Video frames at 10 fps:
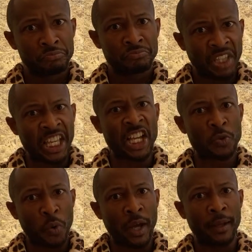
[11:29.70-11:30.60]
then guess
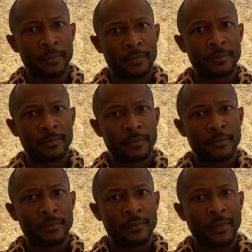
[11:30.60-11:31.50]
what?
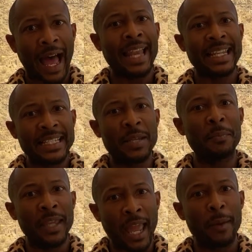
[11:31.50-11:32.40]
I need to
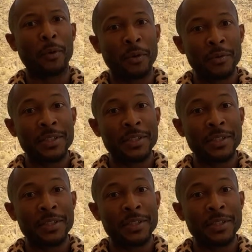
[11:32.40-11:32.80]
be able